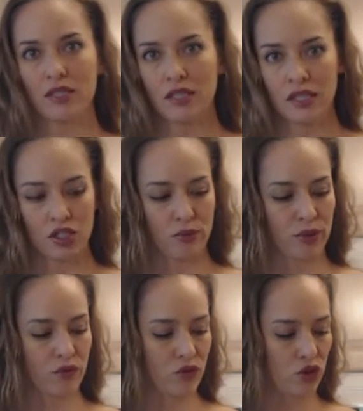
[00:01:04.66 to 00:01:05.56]
did such a
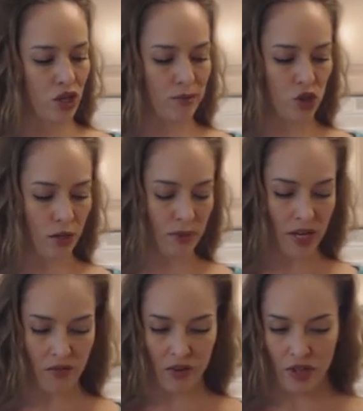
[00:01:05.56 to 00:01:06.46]
beautiful job
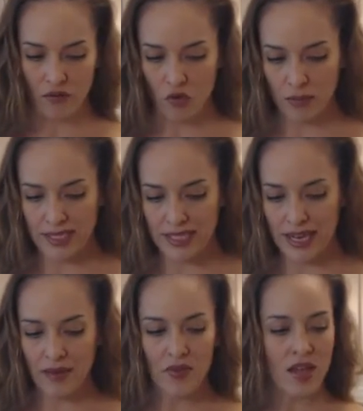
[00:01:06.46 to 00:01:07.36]
chopping everything for me
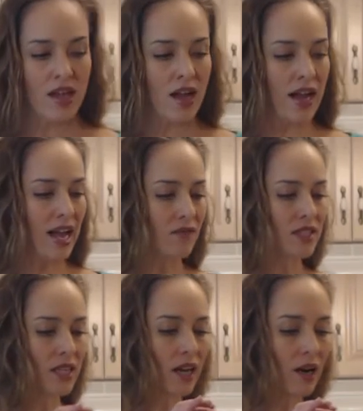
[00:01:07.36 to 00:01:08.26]
today. I
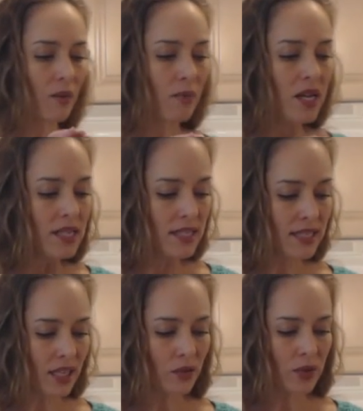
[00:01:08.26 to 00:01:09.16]
have some
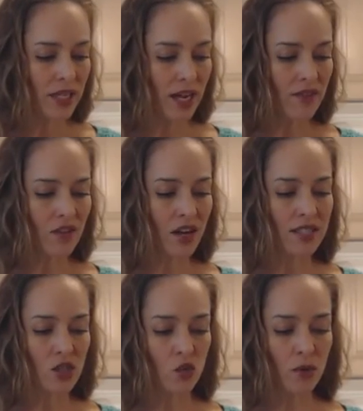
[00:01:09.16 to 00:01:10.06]
celery, I've
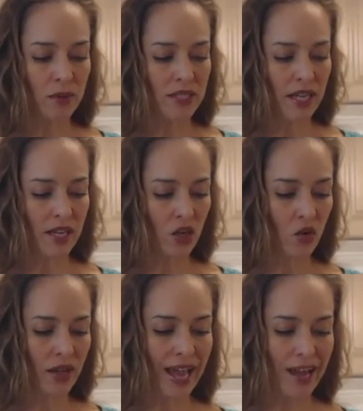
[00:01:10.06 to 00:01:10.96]
got sweet
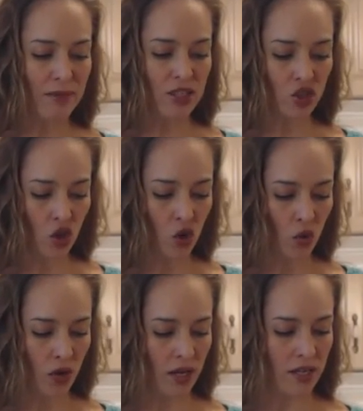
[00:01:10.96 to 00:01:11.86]
potato, cabbage,
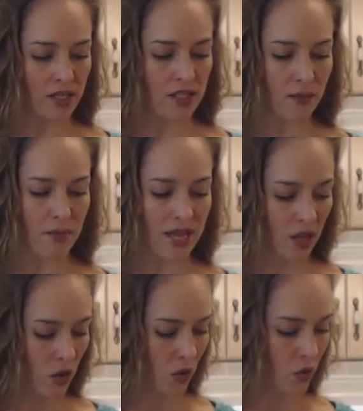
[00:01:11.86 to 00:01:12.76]
okra,
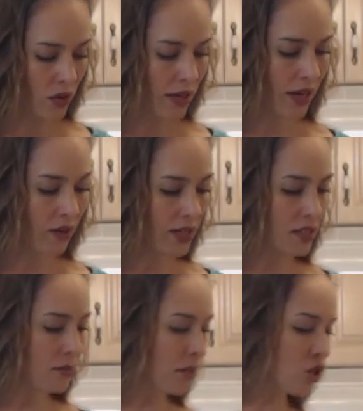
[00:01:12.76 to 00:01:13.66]
tomato,
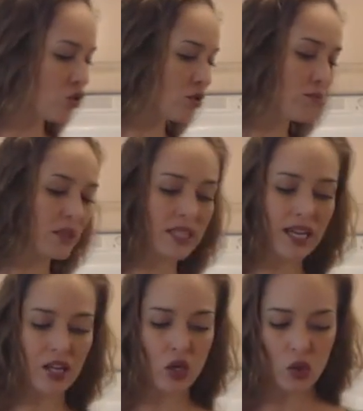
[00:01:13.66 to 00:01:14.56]
carrot, mushroom,
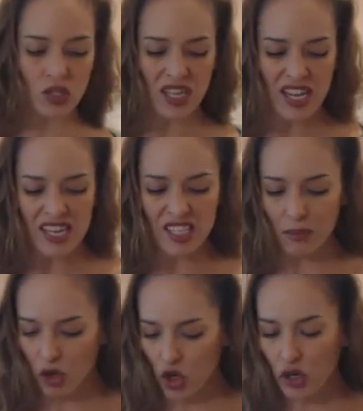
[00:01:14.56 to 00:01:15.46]
potatoes,
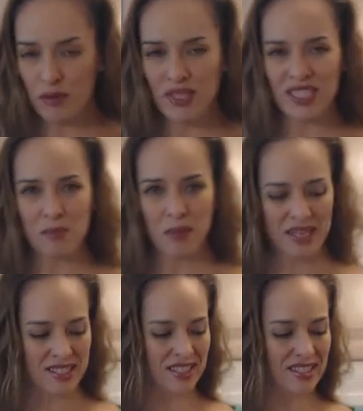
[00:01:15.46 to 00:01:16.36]
some herbs and
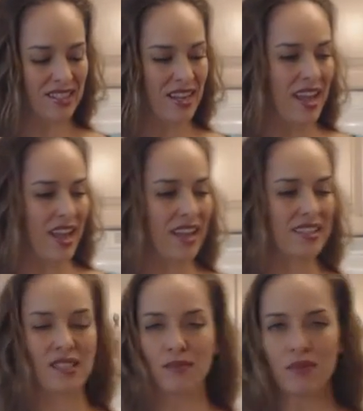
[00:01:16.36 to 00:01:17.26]
spices,
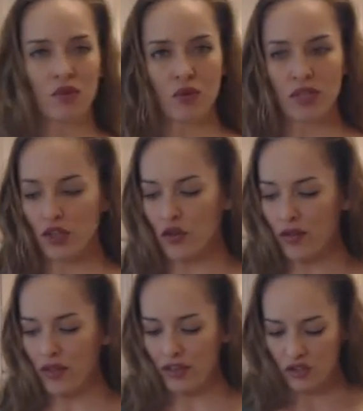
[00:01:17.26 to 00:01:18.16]
and some really
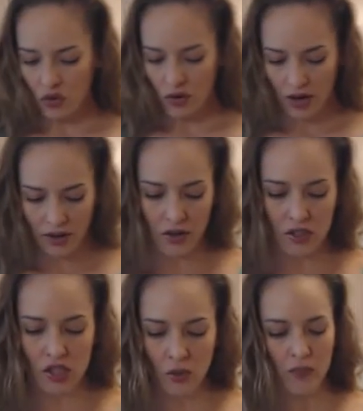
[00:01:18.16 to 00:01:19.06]
great things going on here.
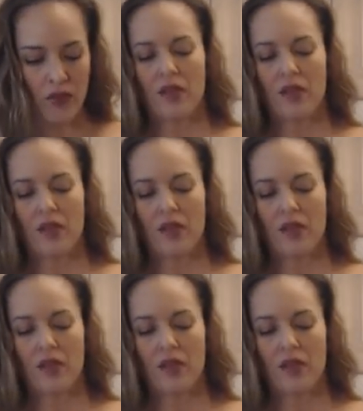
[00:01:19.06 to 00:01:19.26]
So